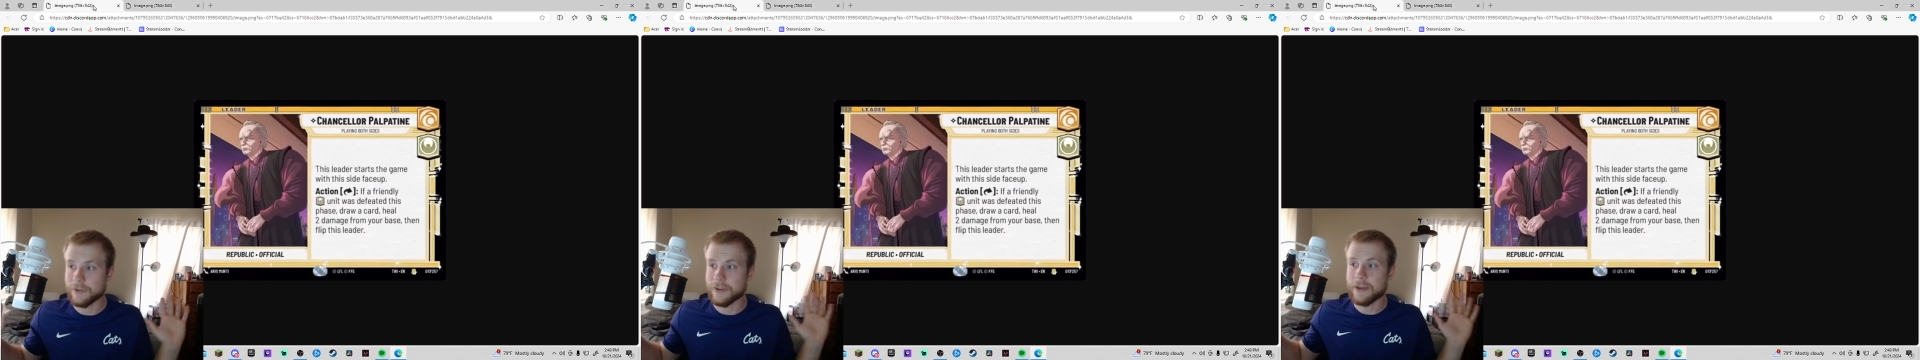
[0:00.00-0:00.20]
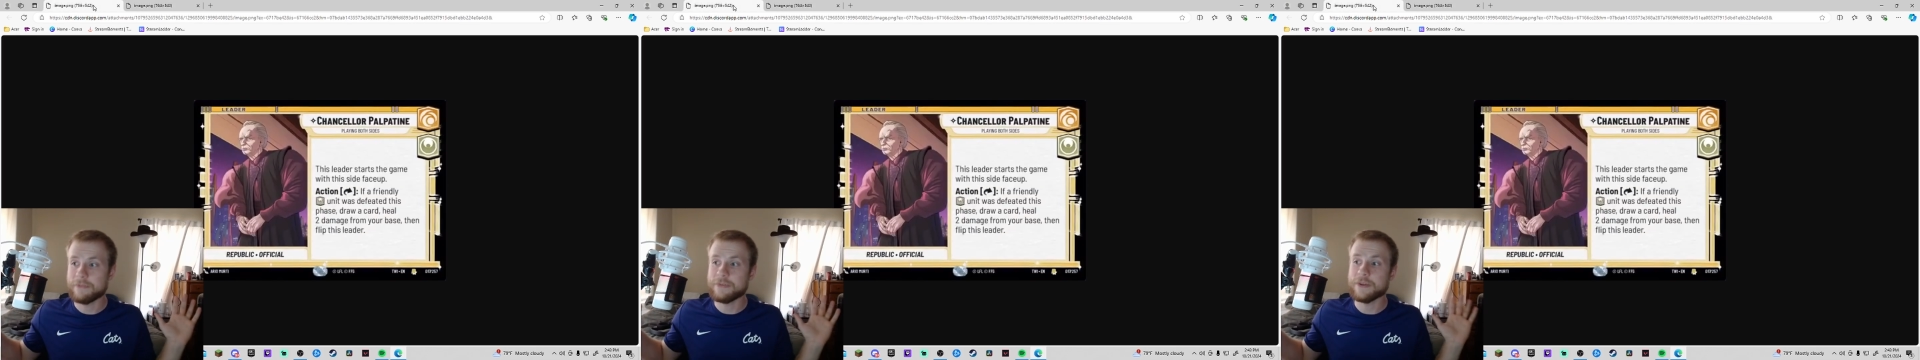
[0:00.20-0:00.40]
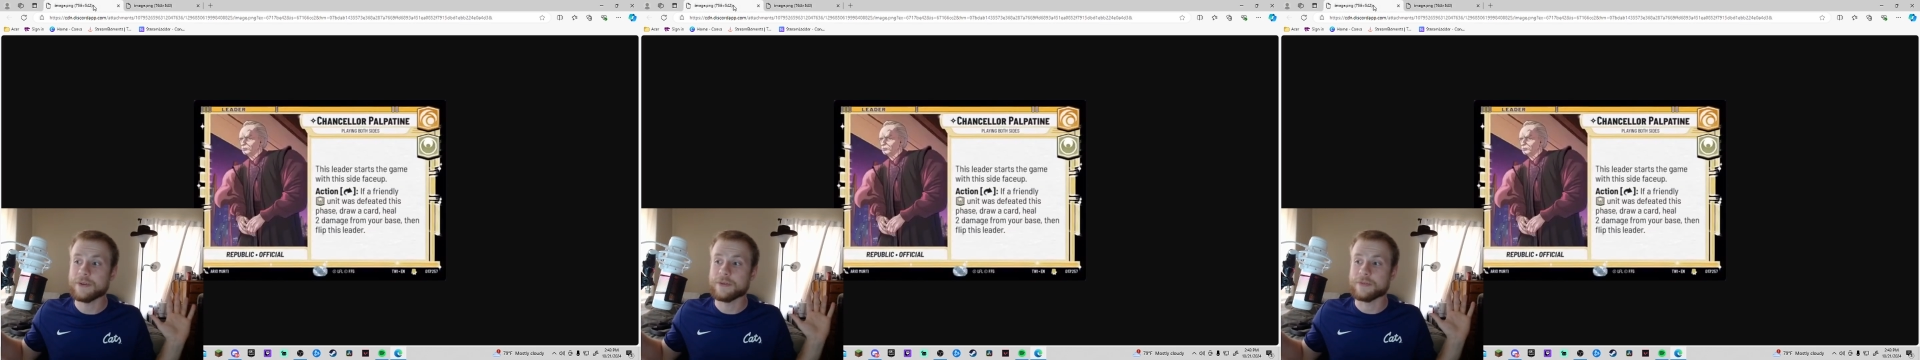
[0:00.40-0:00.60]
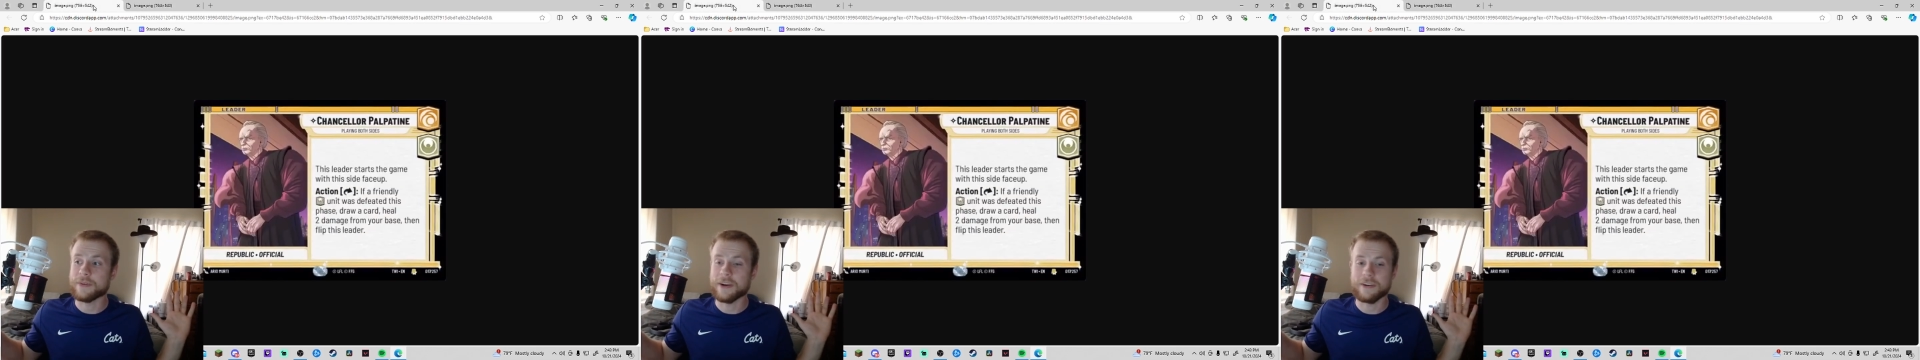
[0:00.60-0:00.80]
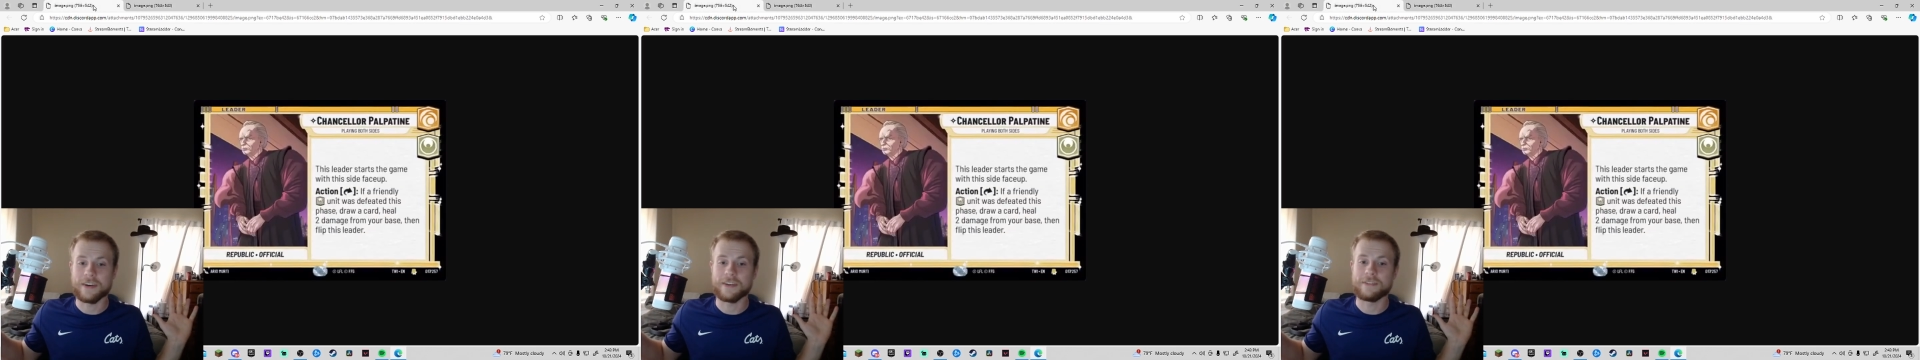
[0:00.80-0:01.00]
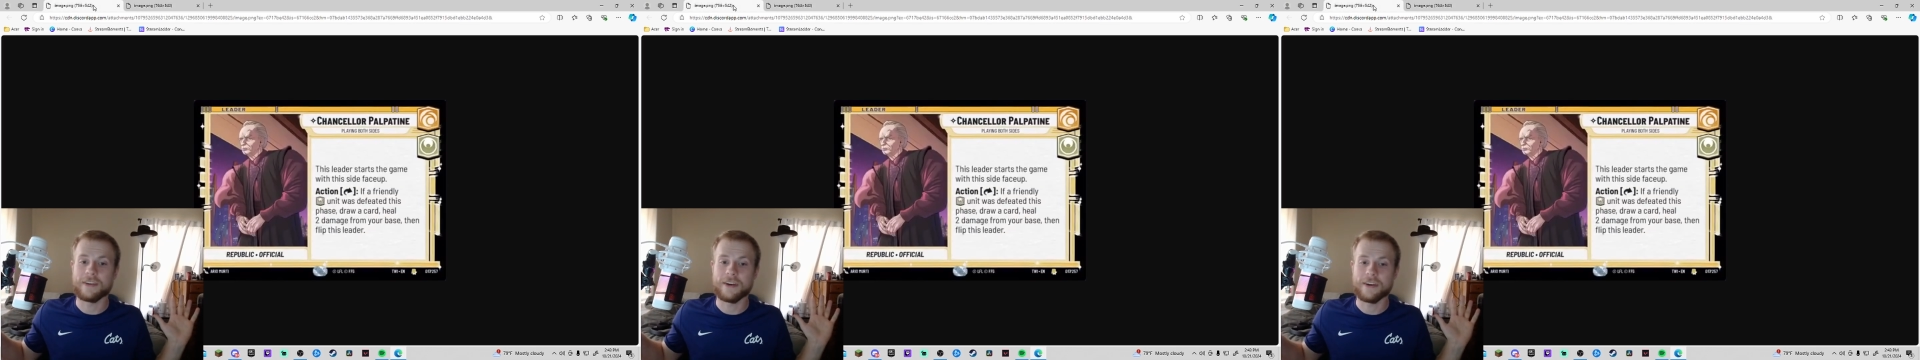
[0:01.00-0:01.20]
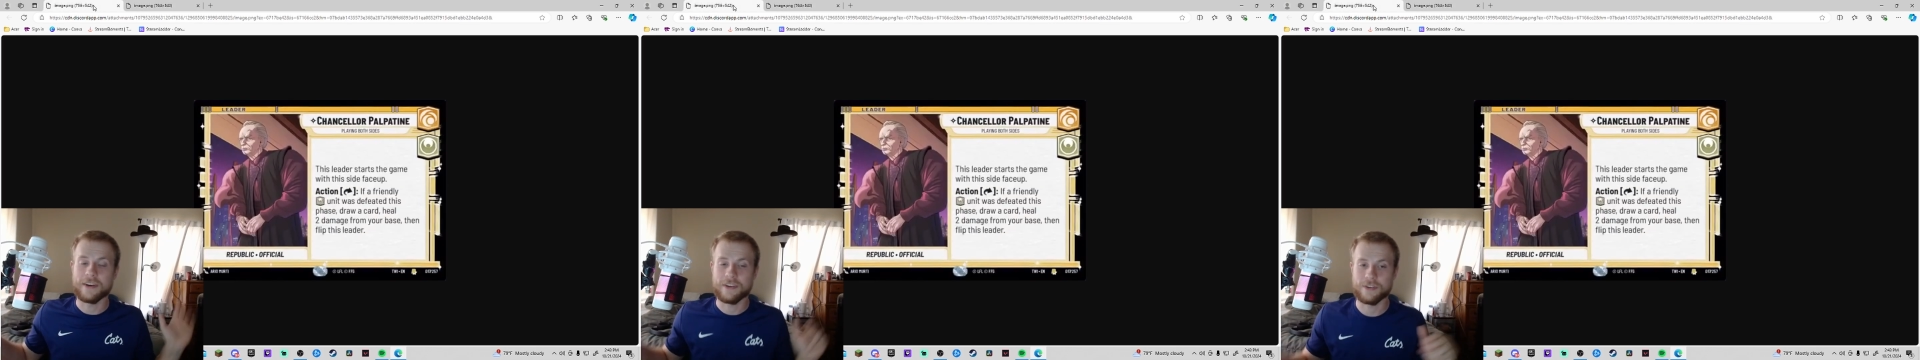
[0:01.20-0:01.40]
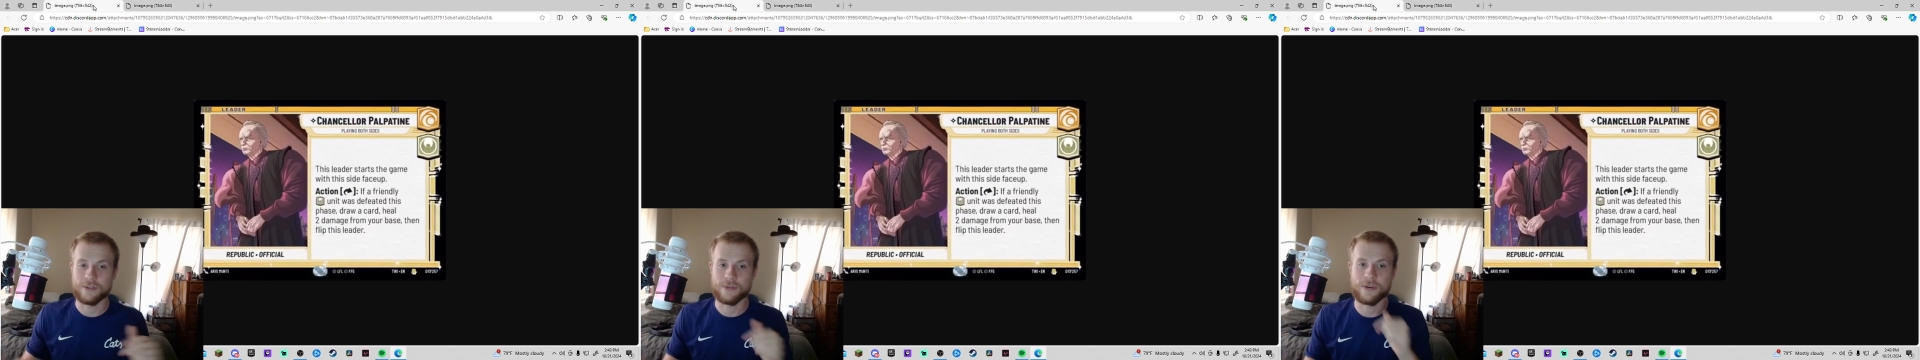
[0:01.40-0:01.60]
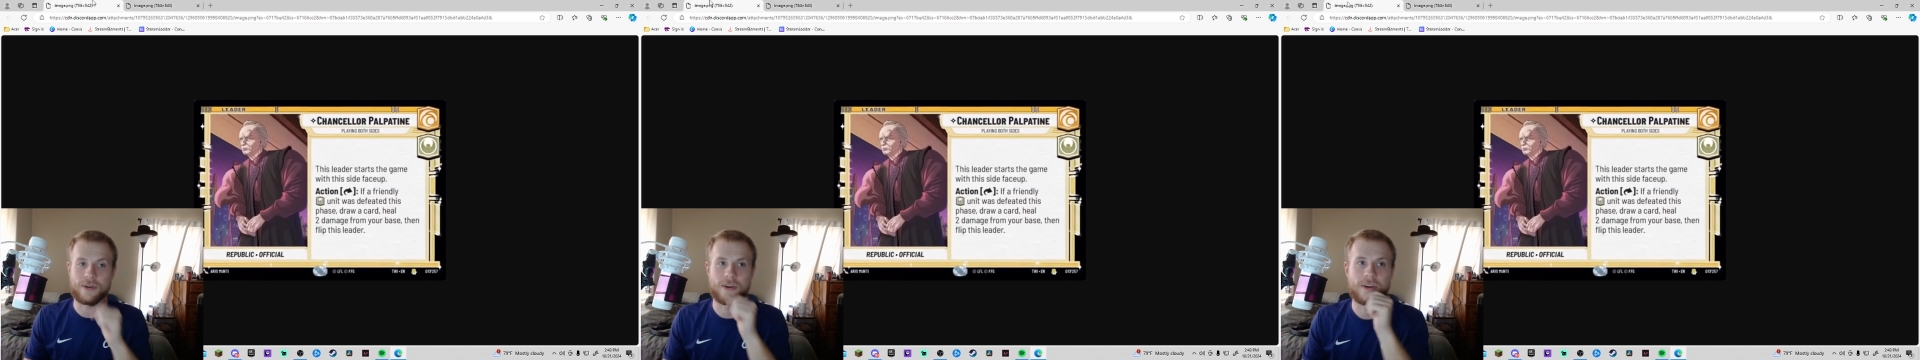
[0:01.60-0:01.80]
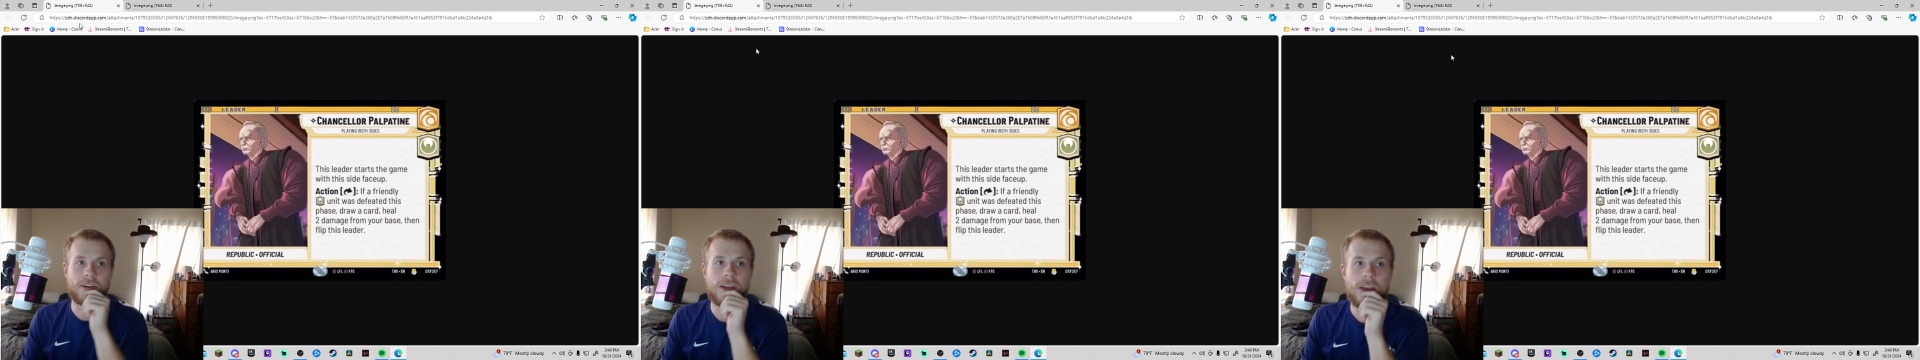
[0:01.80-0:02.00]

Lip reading: That feels very, very strong.